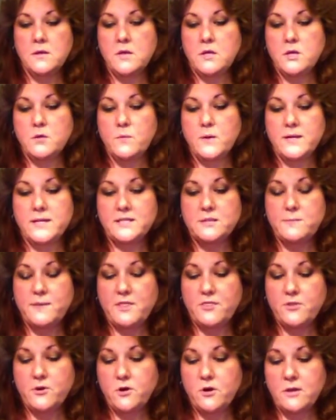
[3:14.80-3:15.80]
You want it to be
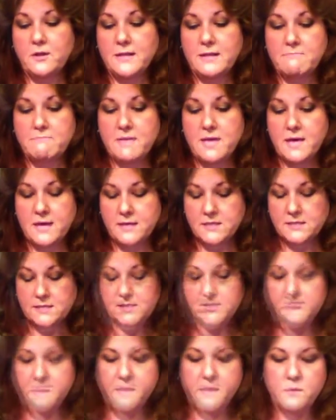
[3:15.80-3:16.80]
thoroughly
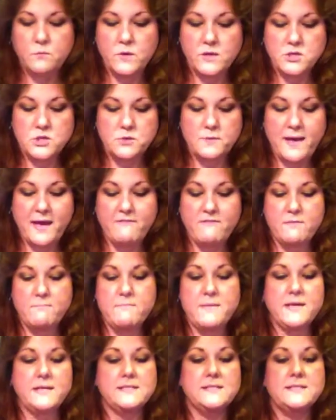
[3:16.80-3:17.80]
mixed. Then once you have it
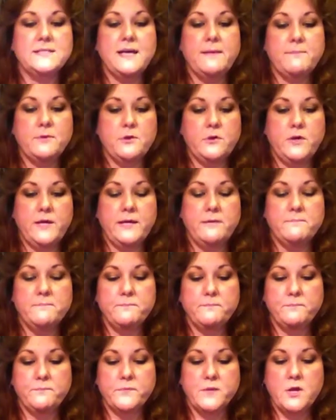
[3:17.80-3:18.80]
mixed up good,
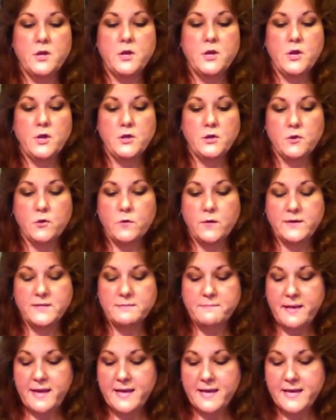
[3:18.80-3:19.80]
you're going to
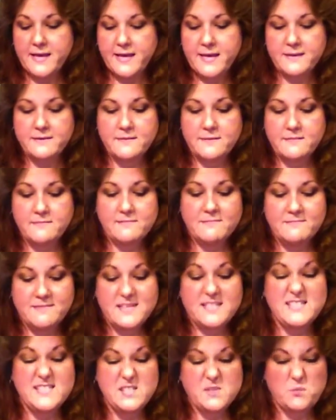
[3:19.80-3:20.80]
make it,
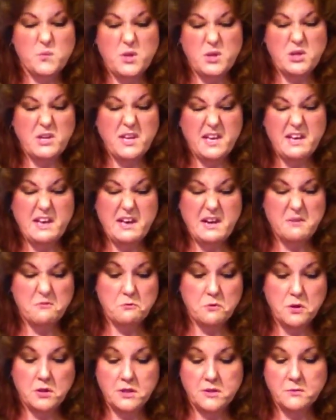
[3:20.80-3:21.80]
this is when you can kind of
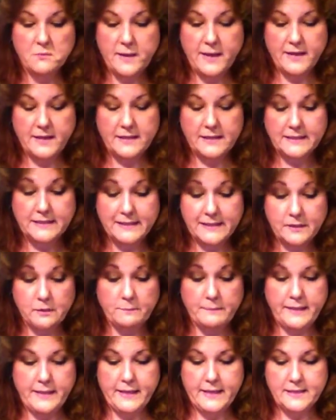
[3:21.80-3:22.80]
roll it around a little
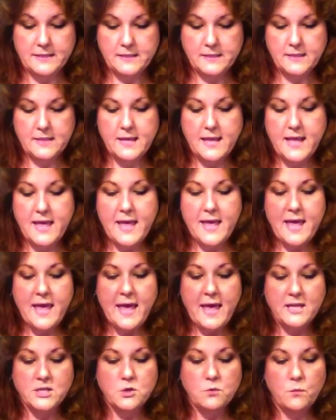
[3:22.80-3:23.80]
bit,
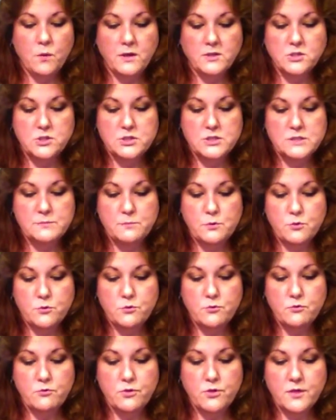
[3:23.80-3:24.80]
and you want to
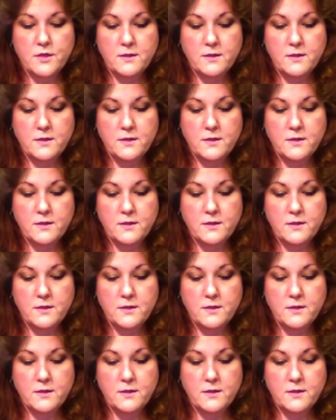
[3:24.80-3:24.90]
smooth